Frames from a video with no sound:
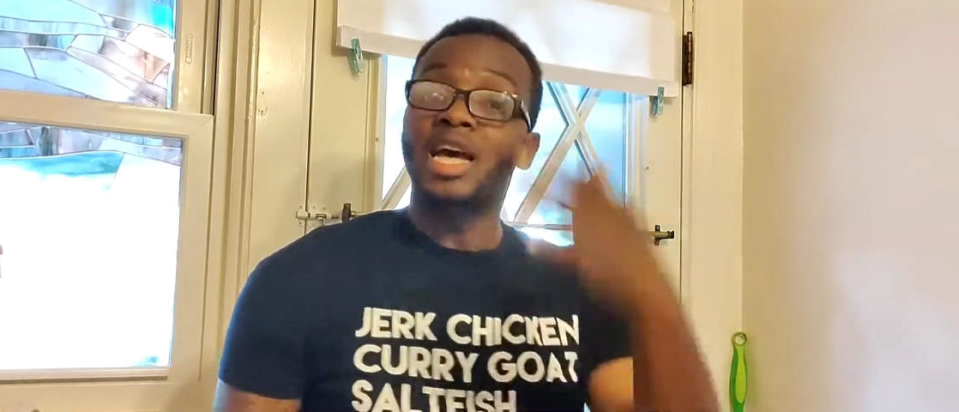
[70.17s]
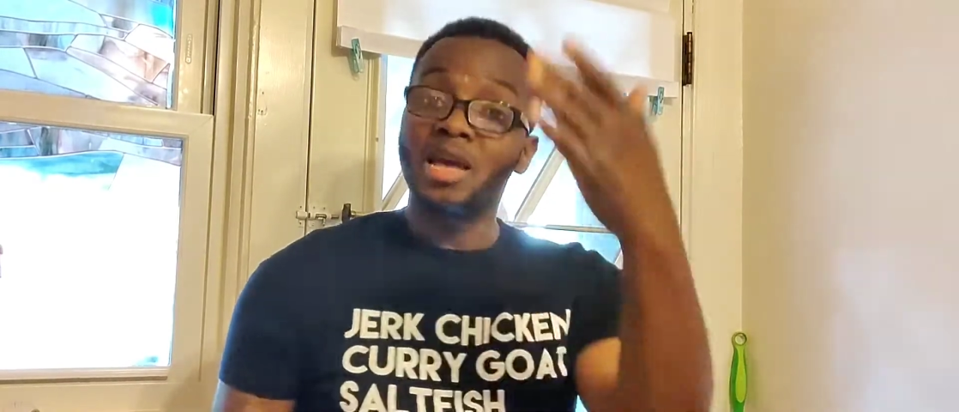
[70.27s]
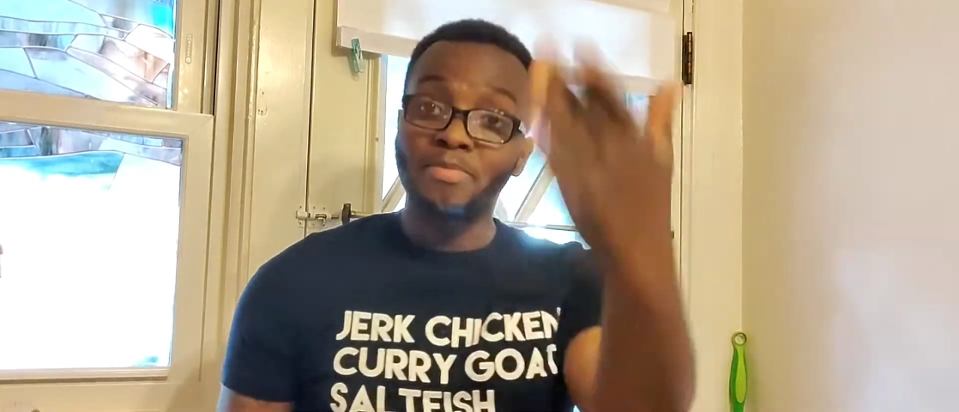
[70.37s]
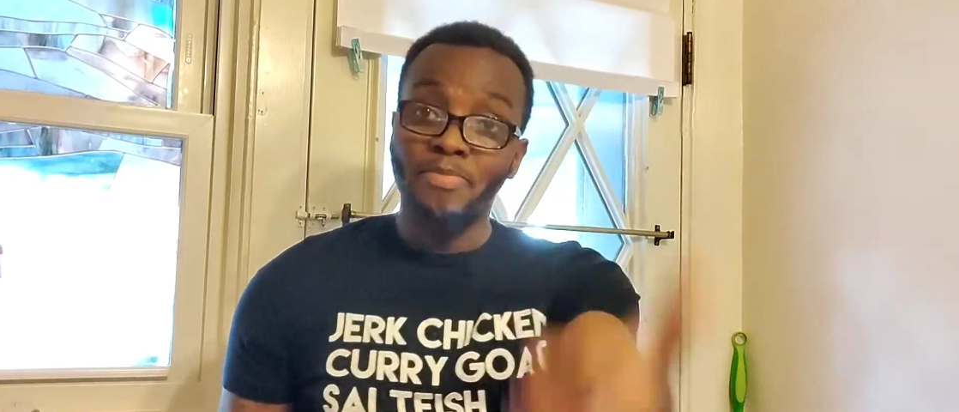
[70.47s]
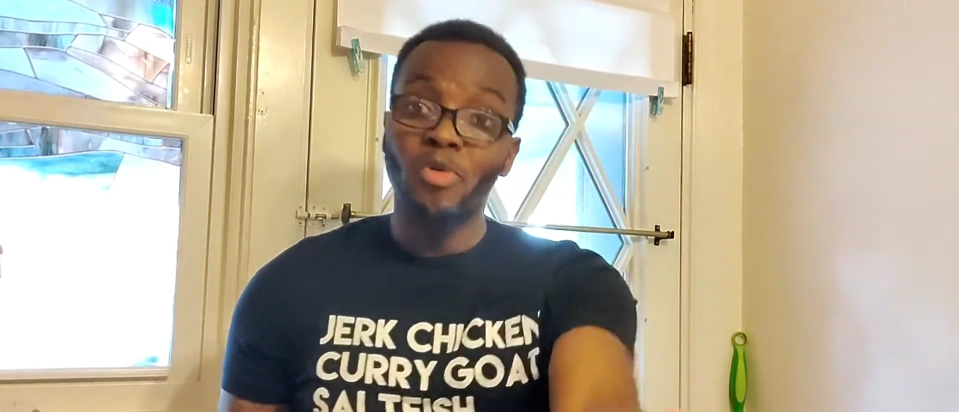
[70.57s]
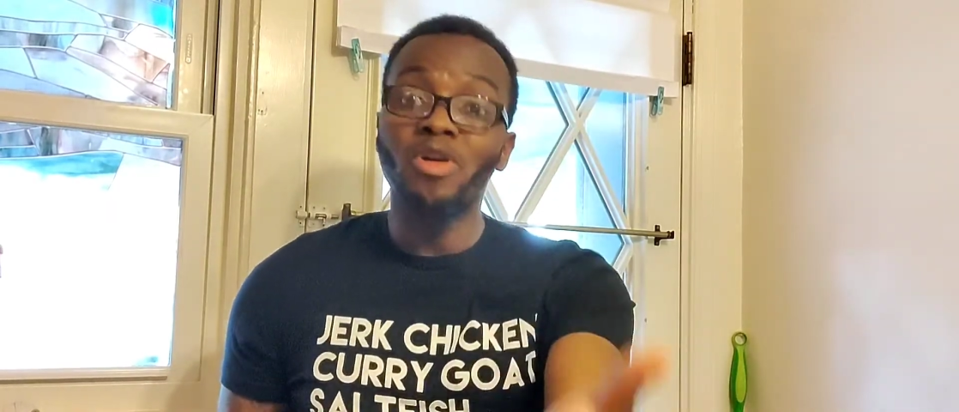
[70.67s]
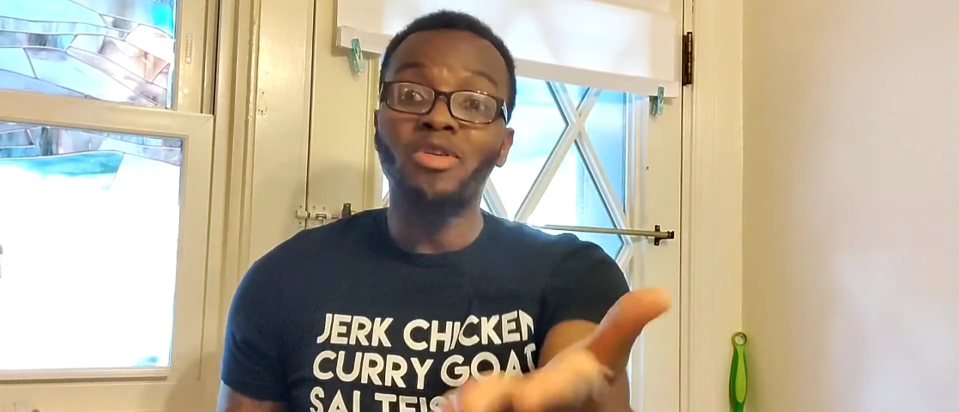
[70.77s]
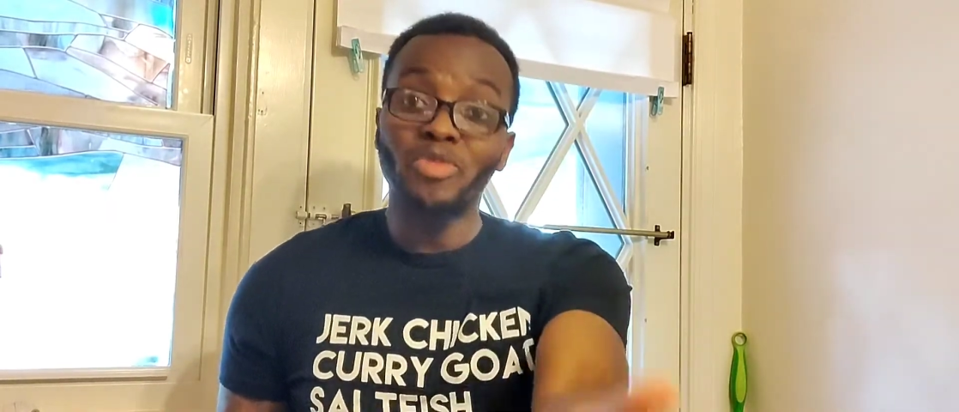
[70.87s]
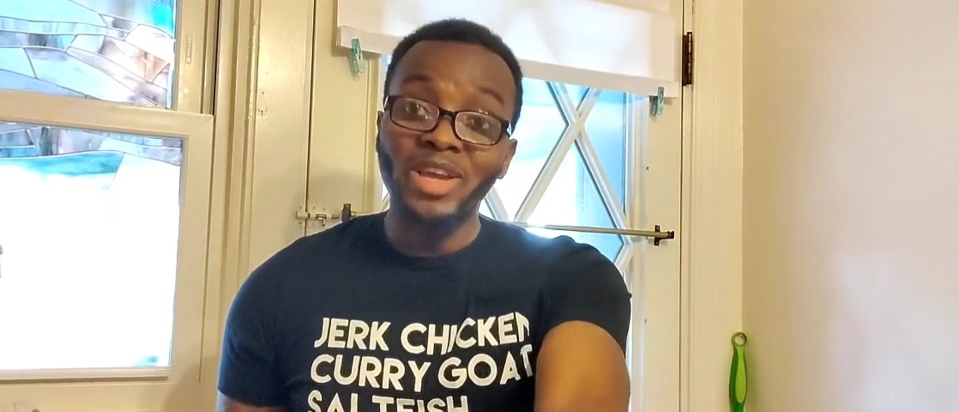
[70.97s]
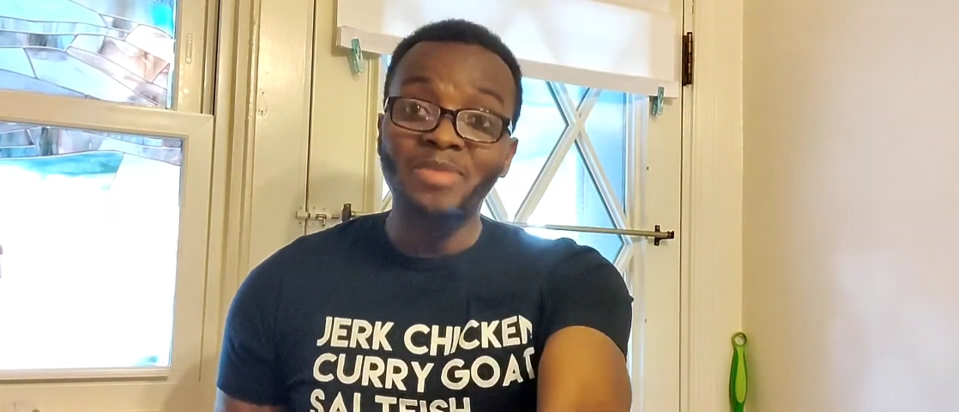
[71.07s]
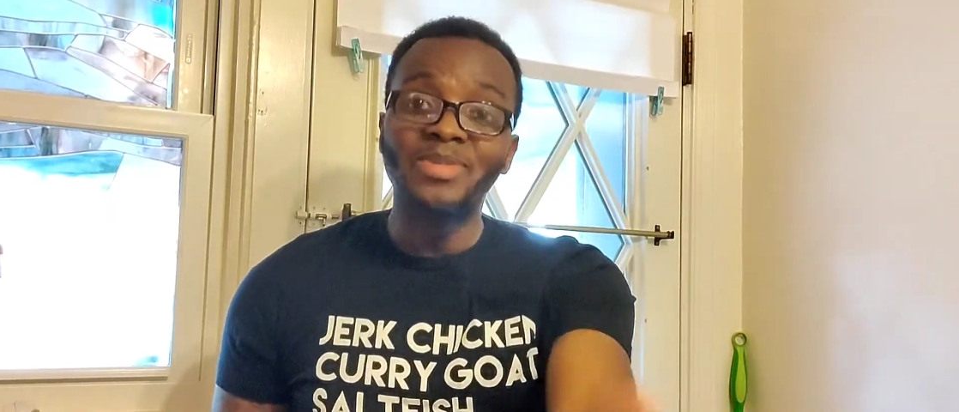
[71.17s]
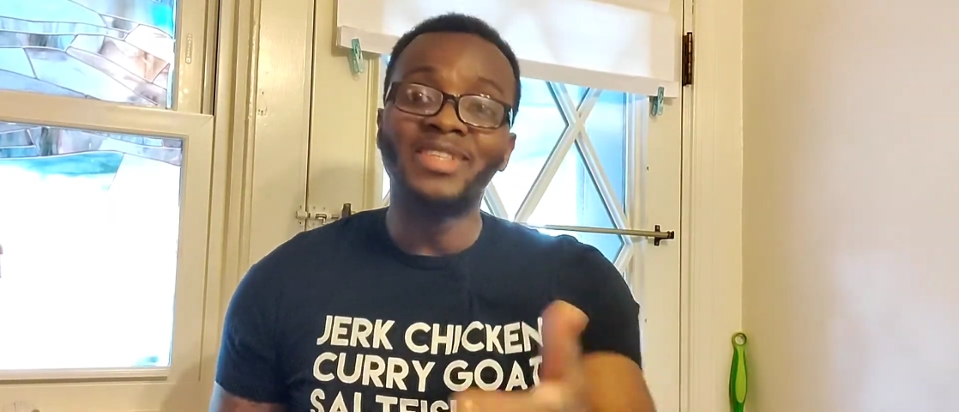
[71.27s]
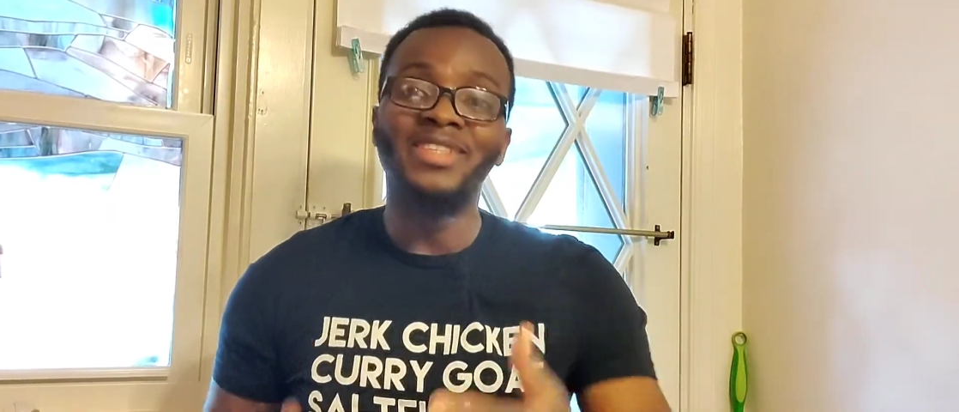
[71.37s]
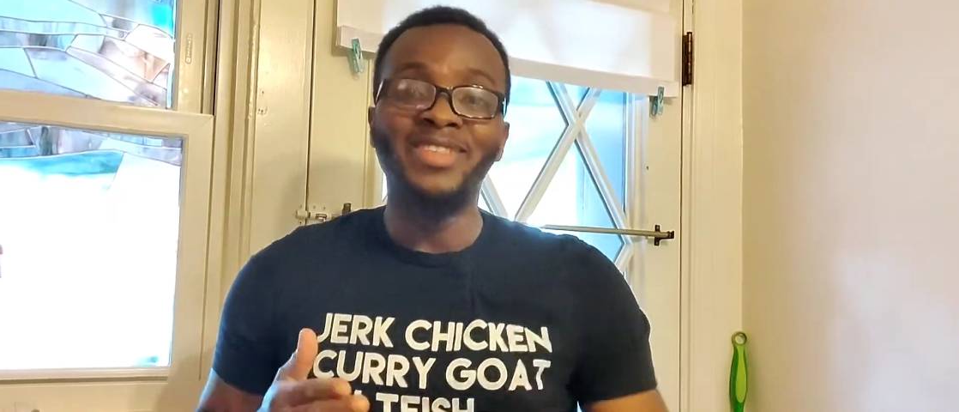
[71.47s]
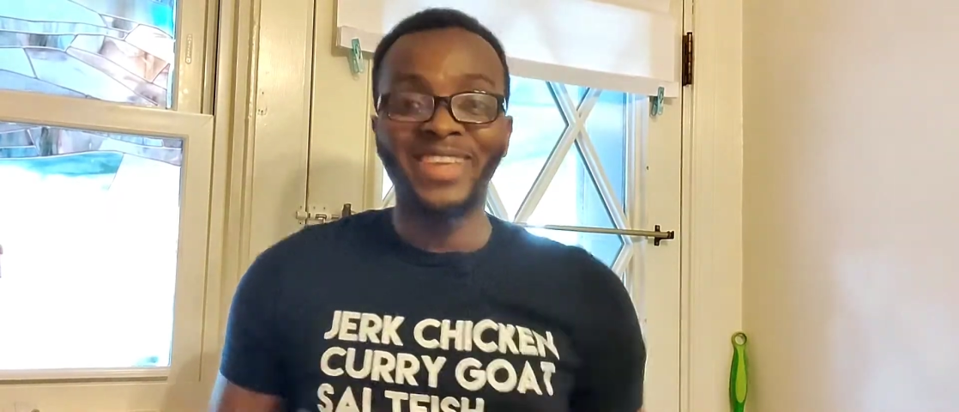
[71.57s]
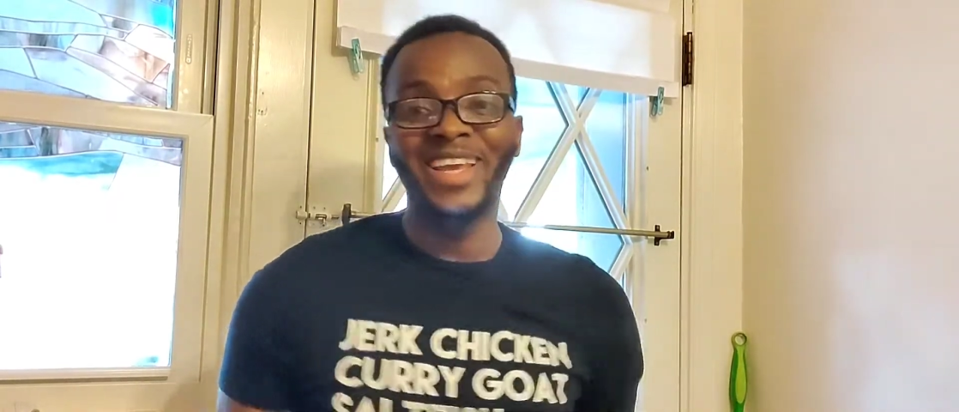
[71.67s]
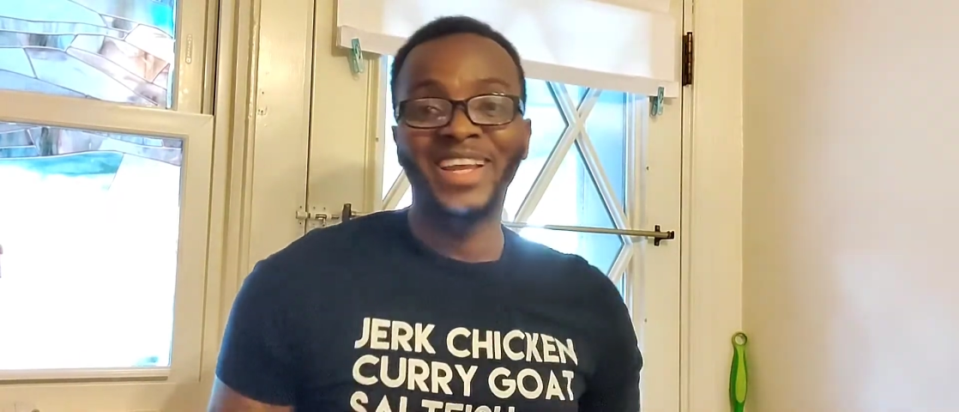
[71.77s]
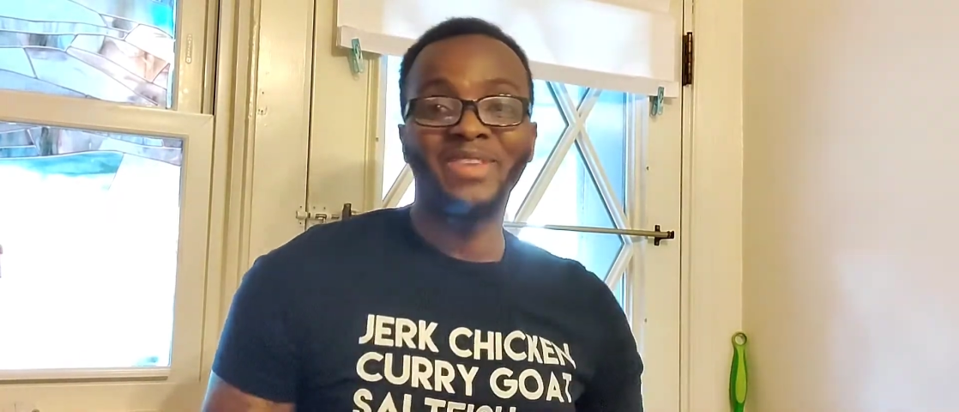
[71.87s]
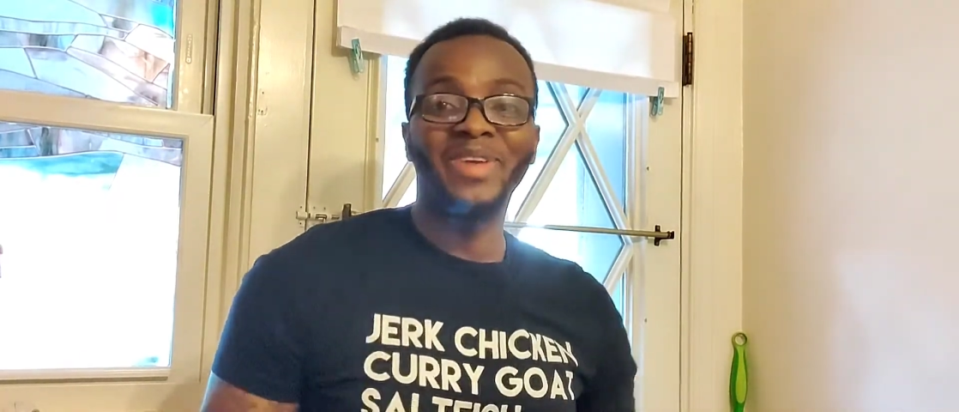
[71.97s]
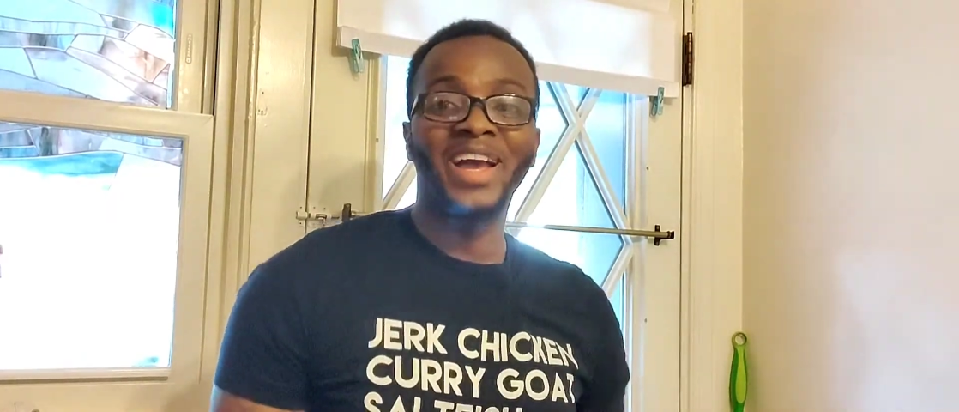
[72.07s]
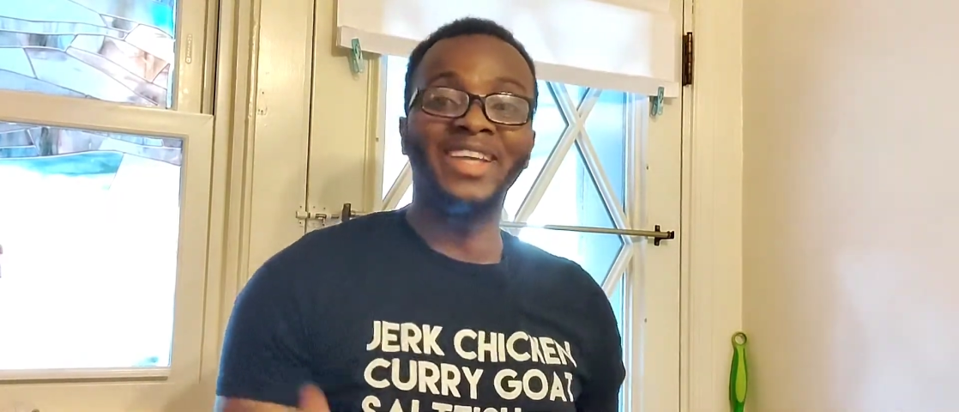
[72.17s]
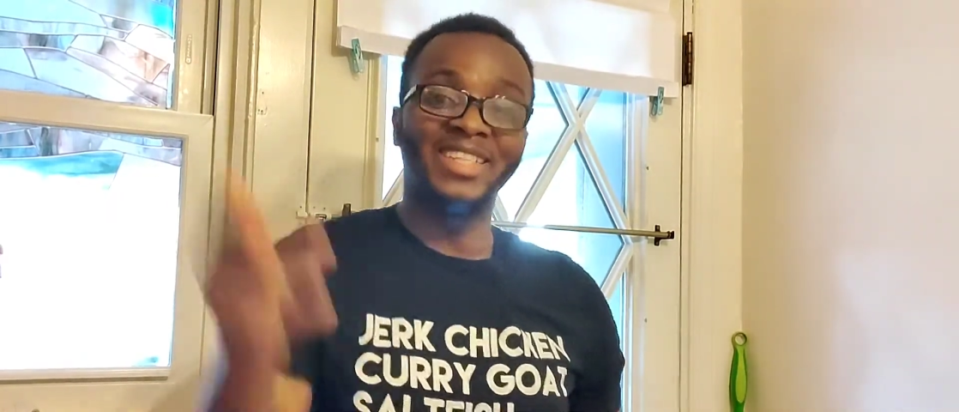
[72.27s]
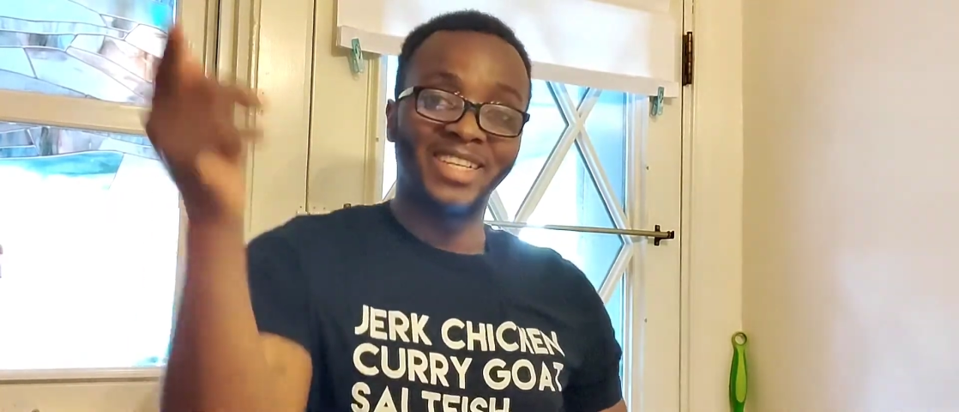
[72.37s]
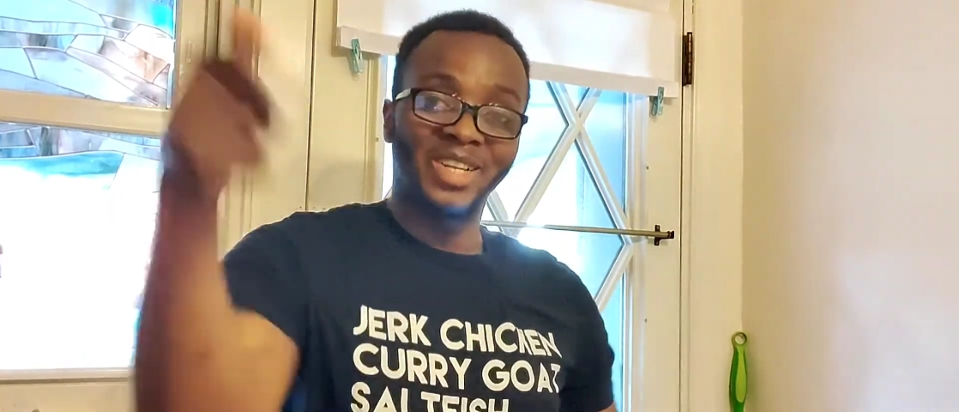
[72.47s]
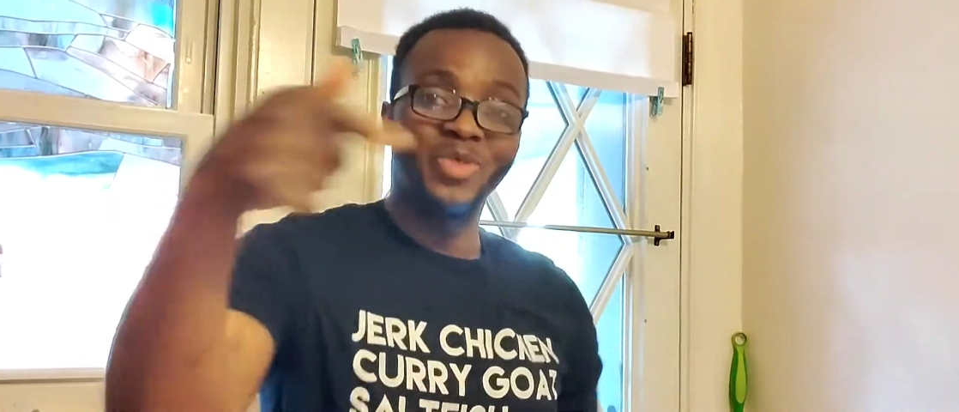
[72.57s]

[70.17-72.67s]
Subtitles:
And pork ribs. You get that right.